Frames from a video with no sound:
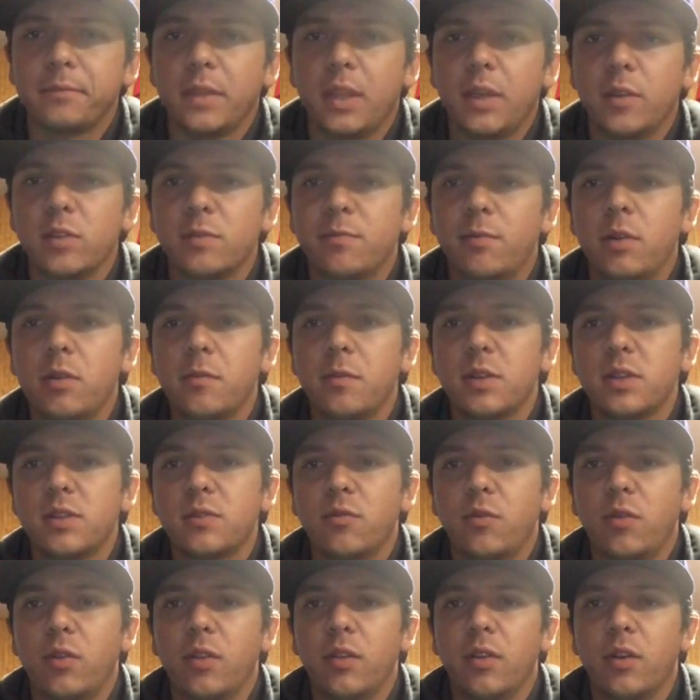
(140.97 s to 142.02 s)
it was pretty much
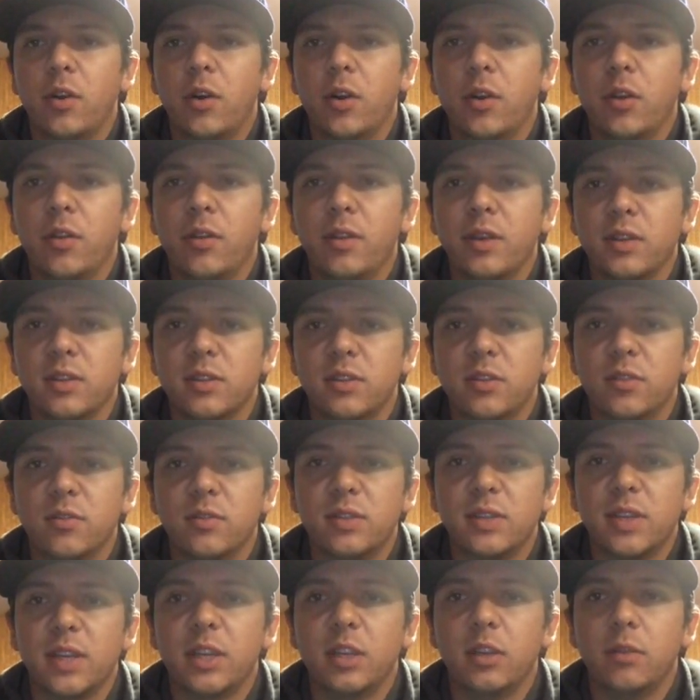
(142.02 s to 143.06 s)
one of the harder things to do
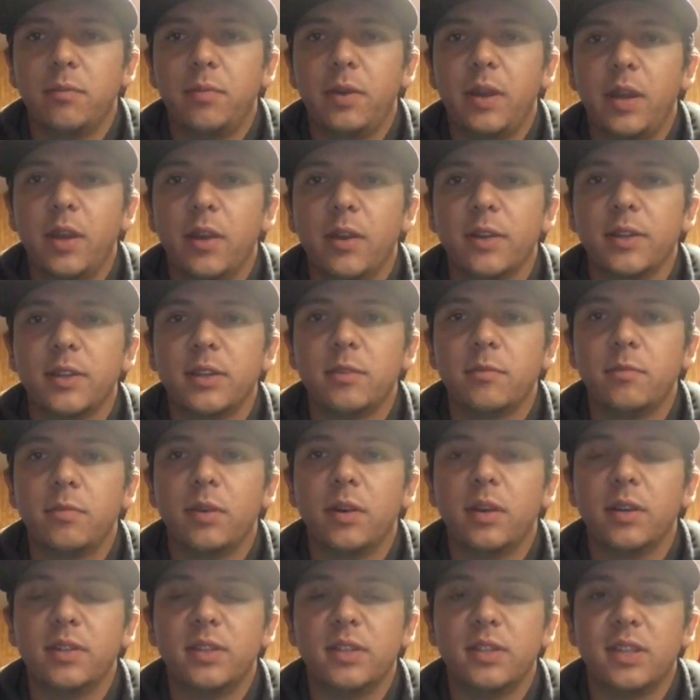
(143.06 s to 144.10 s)
is to get into Paris,
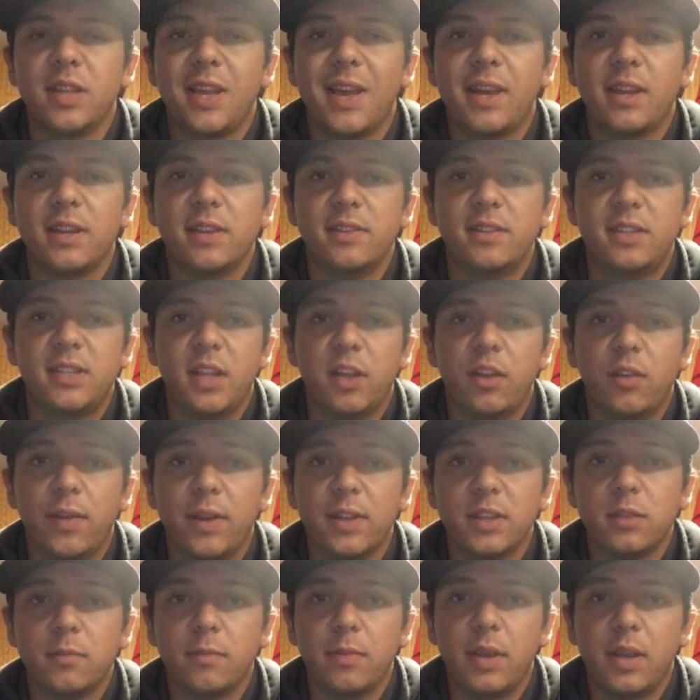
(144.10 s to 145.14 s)
but since they had a stellar
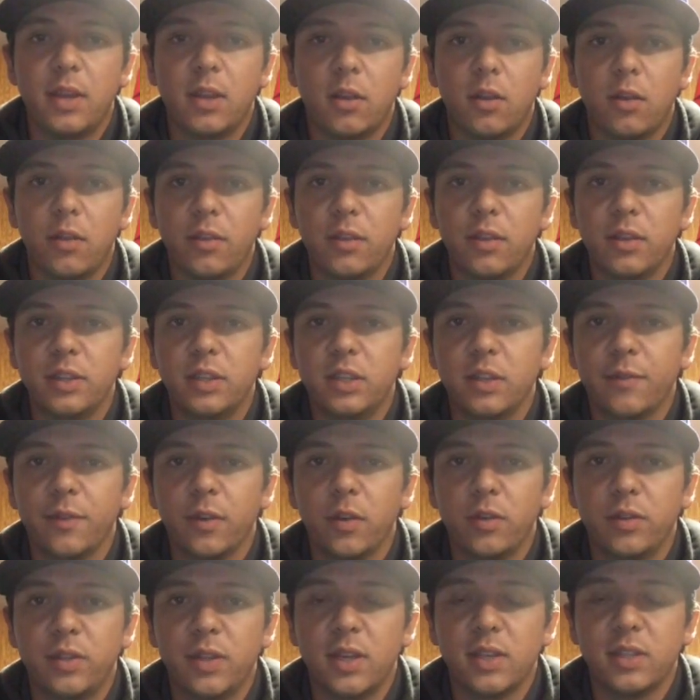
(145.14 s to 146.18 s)
resume and all the
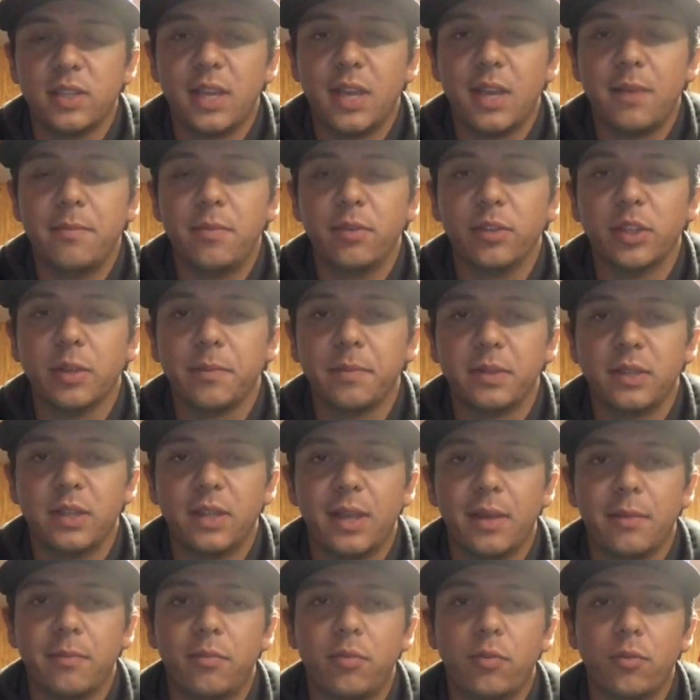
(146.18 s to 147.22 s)
different hotels they had built up into
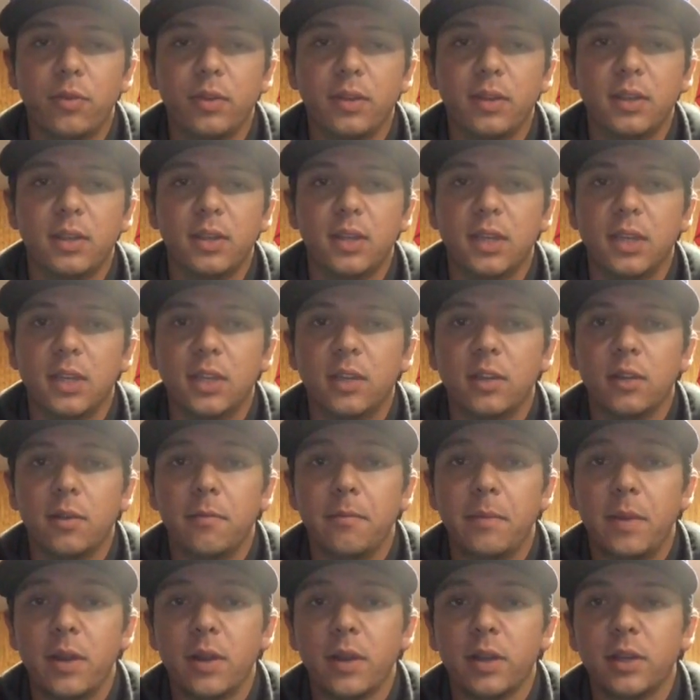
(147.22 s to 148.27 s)
that point in
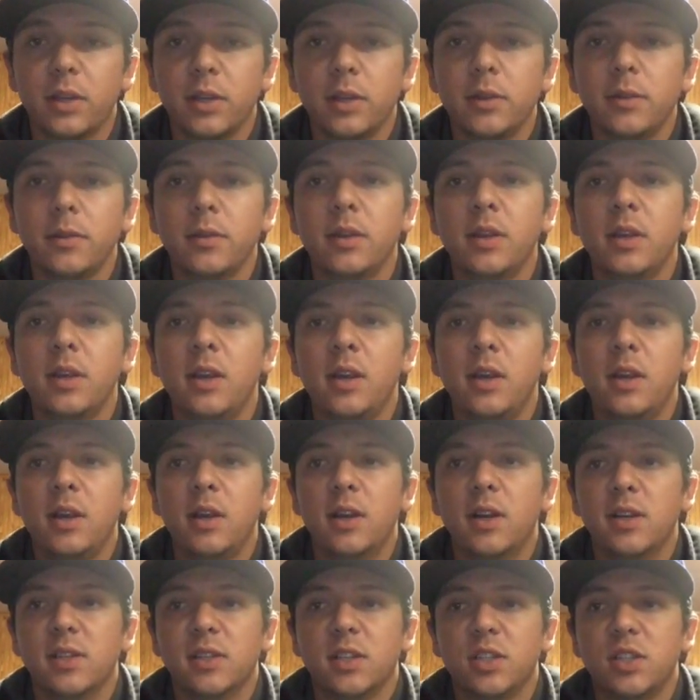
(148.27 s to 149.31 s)
America,
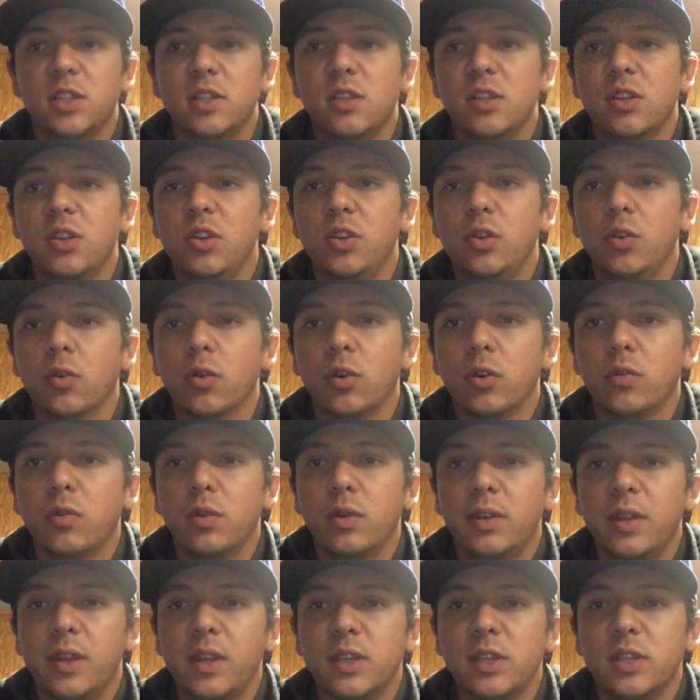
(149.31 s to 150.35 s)
such as the New York
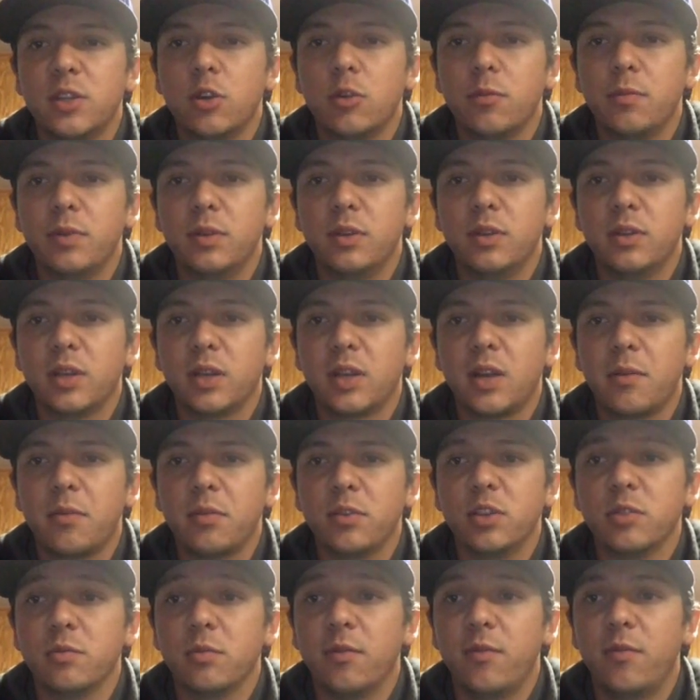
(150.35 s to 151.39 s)
one they just opened a couple
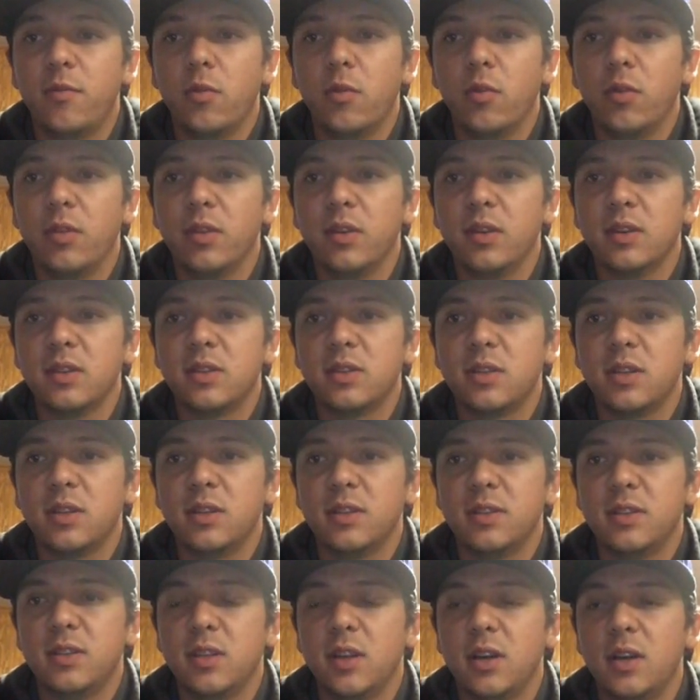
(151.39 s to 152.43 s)
years before this, in
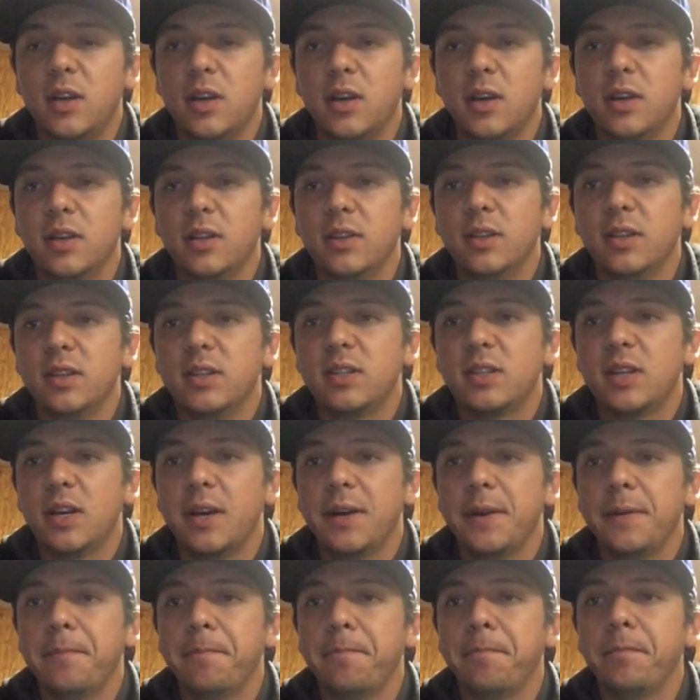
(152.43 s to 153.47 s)
this
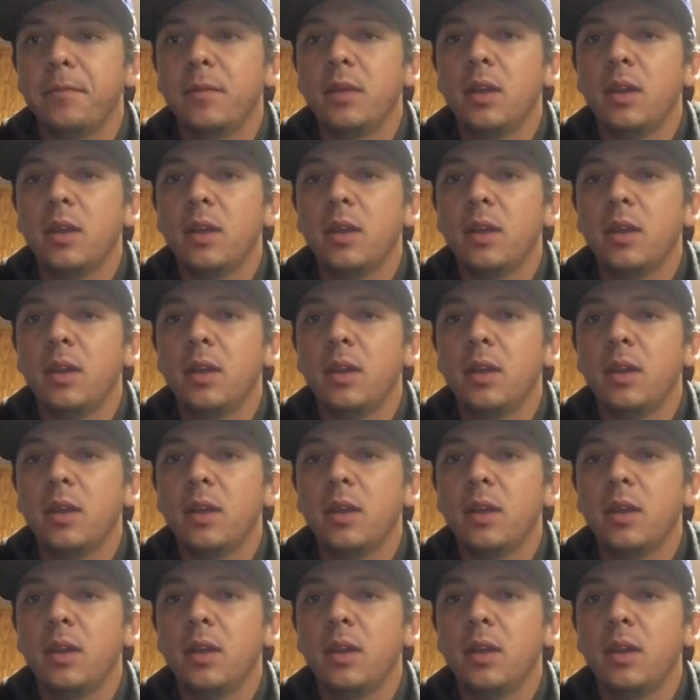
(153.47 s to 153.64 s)
time,